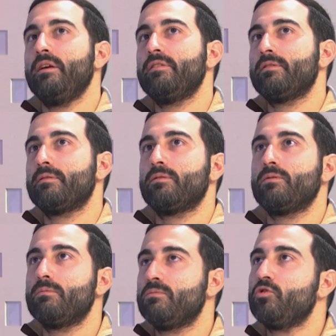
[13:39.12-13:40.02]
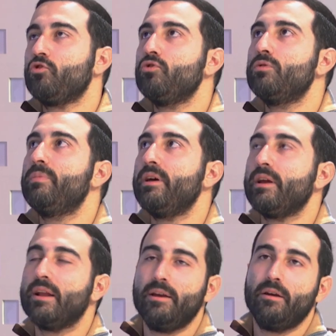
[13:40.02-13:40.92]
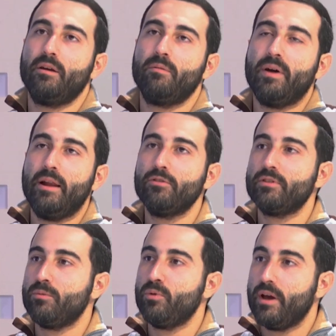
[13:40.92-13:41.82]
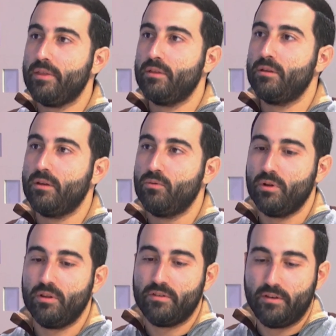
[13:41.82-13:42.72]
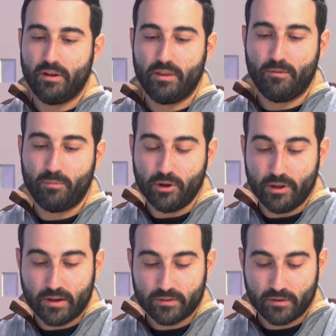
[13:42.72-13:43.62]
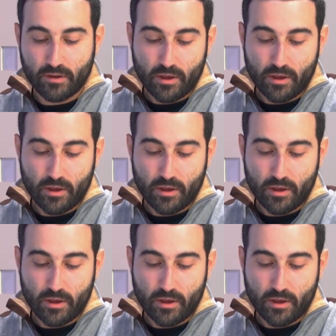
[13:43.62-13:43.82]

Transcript: is two very clear values that we added during this ERDF projects.